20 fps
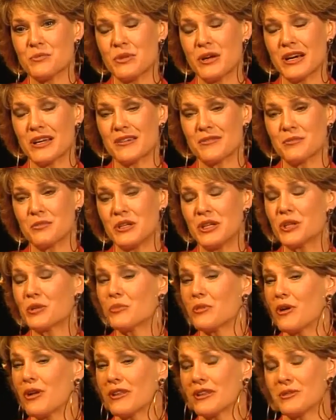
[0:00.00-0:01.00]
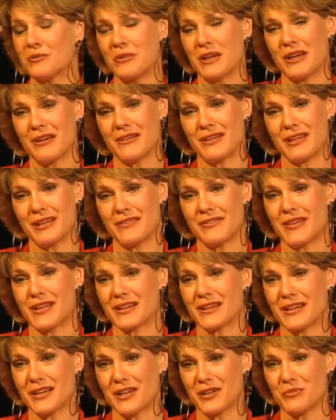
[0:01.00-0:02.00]
But Peter, Paul, and Mary and
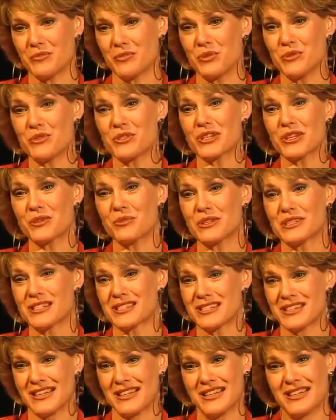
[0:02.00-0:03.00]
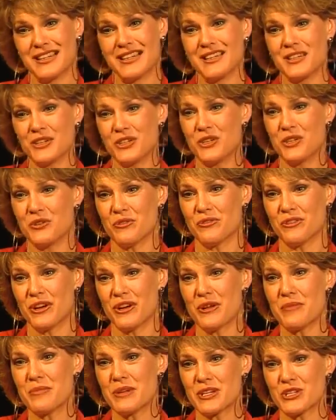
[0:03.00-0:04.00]
that kind of music was, you know,
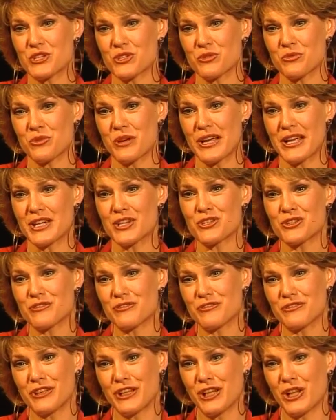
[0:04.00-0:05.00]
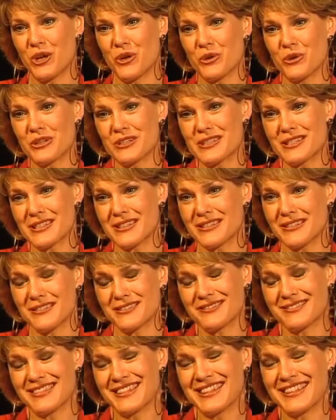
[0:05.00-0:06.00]
very much the rage. And Phil Oakes.
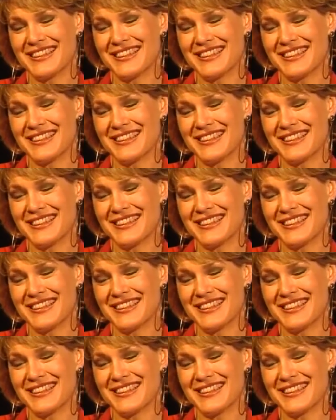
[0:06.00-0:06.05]
And